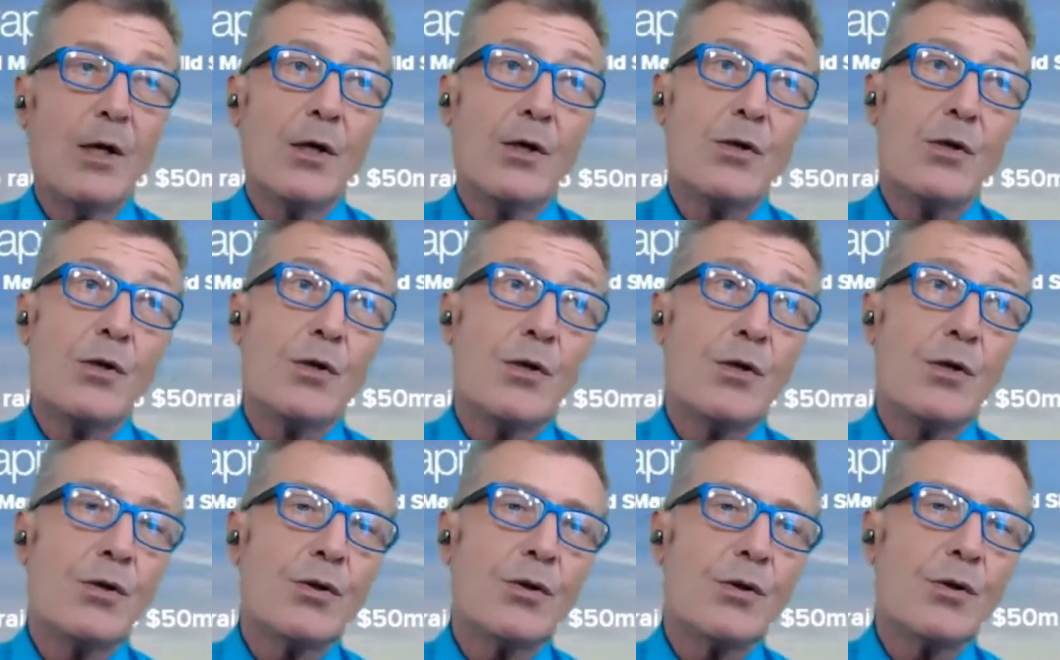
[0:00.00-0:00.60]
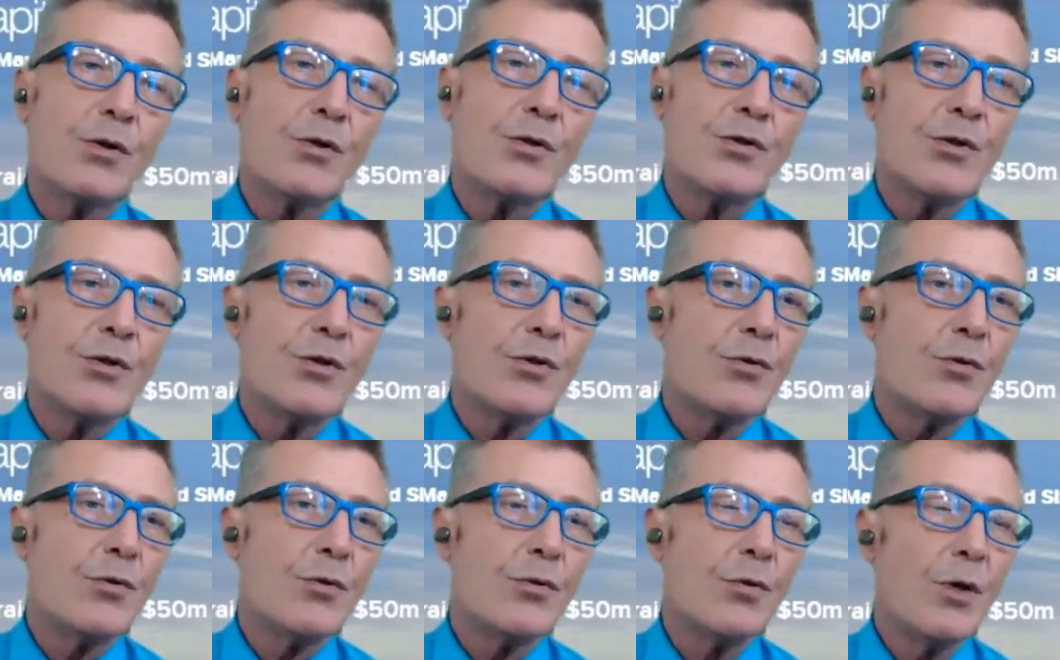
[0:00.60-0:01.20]
you could
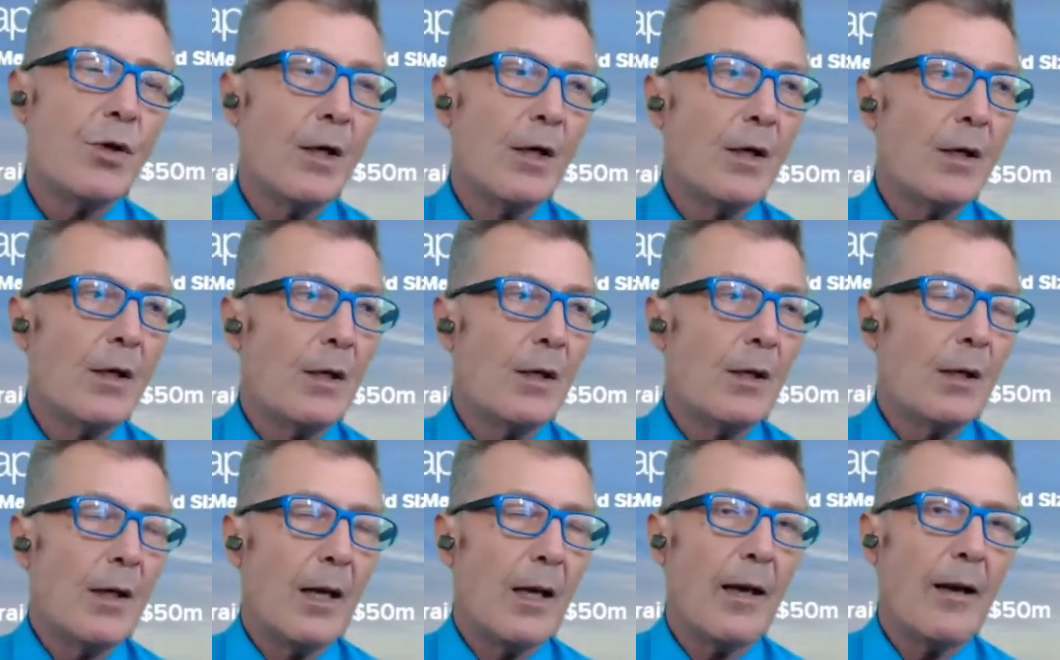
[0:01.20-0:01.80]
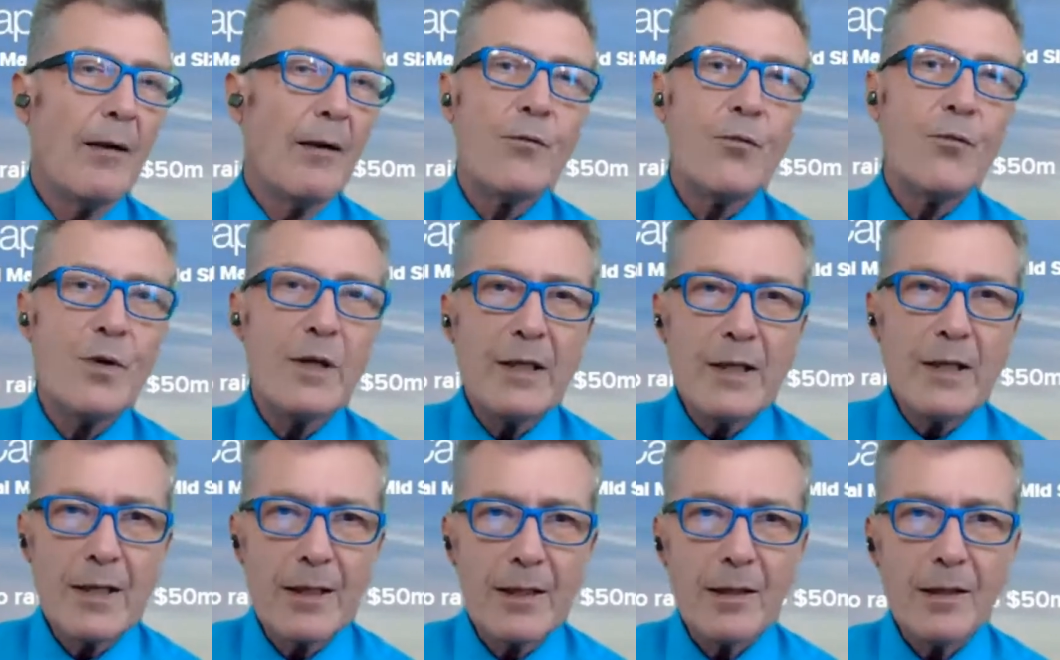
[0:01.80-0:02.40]
do every
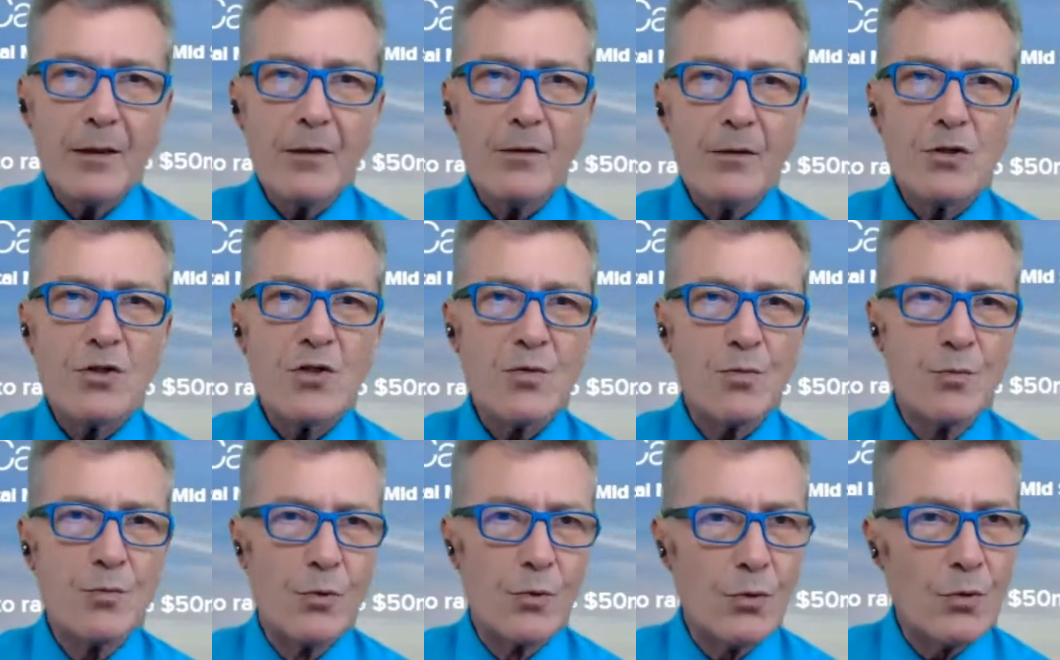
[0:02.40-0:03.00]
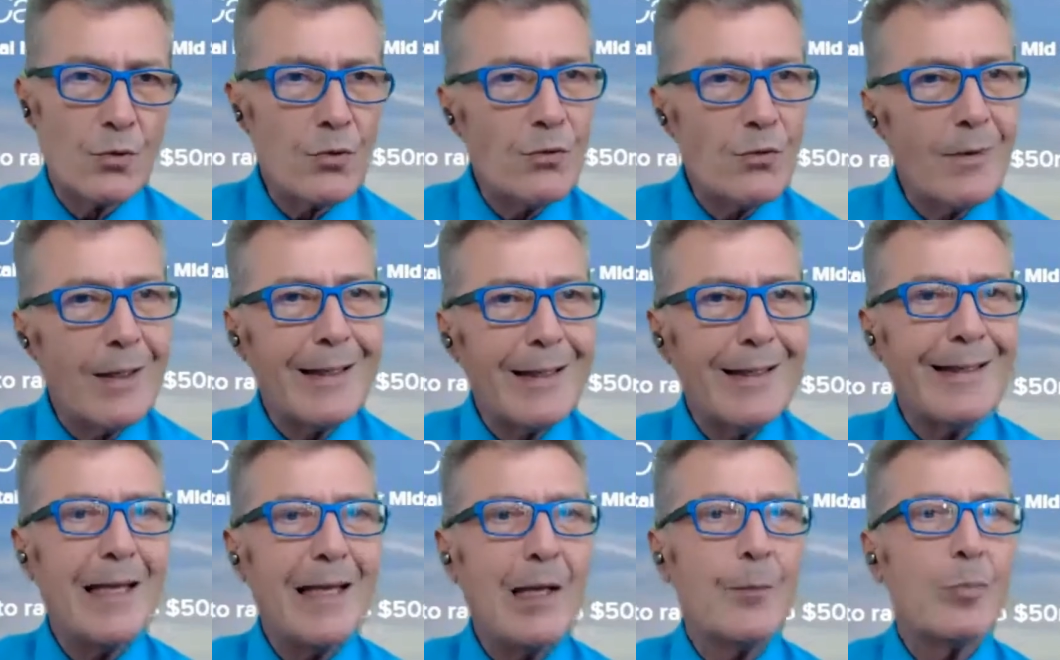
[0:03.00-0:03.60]
year a small
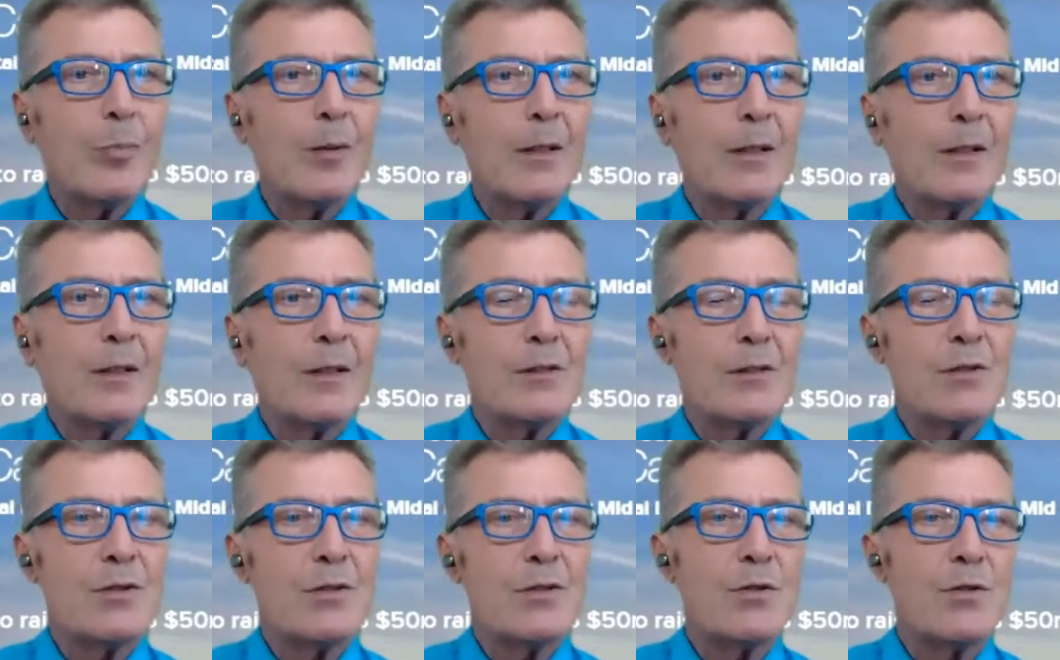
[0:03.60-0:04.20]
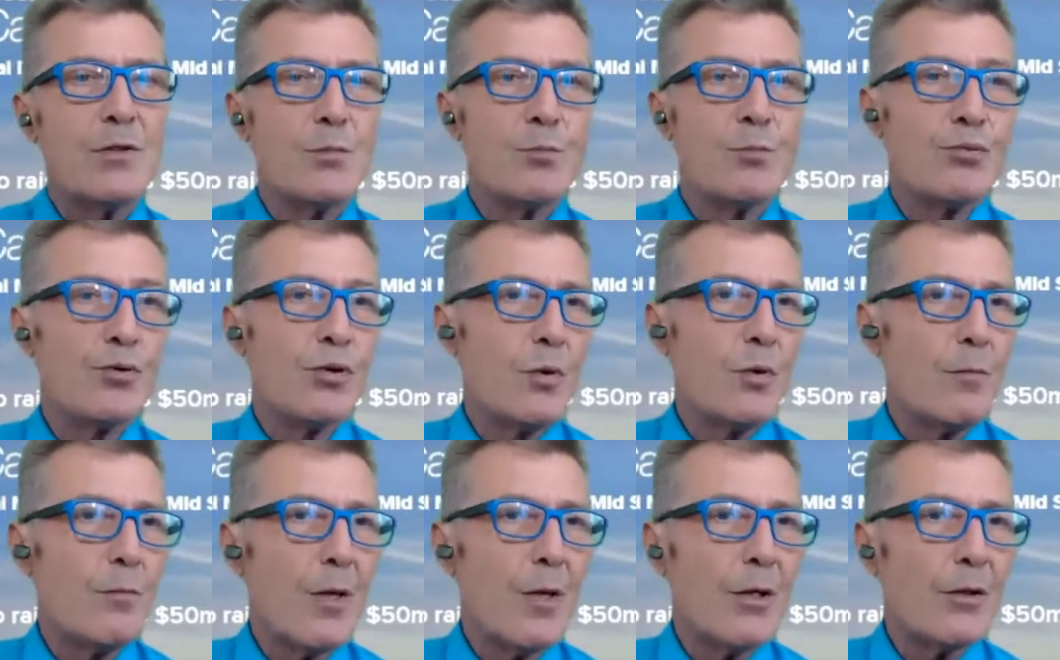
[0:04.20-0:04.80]
Reg A Plus to
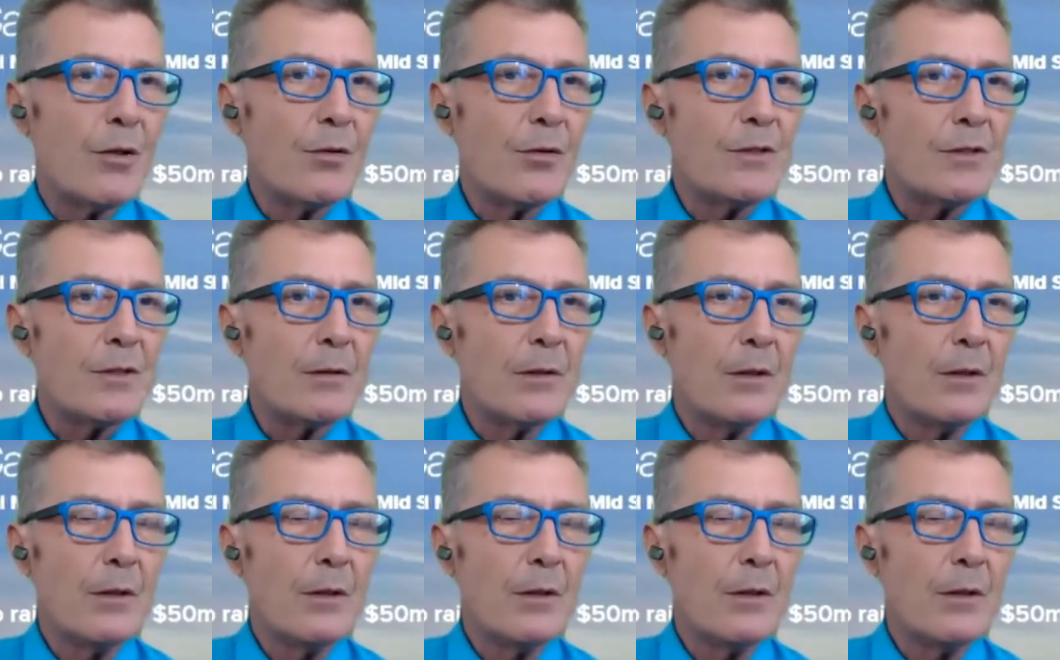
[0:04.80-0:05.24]
promote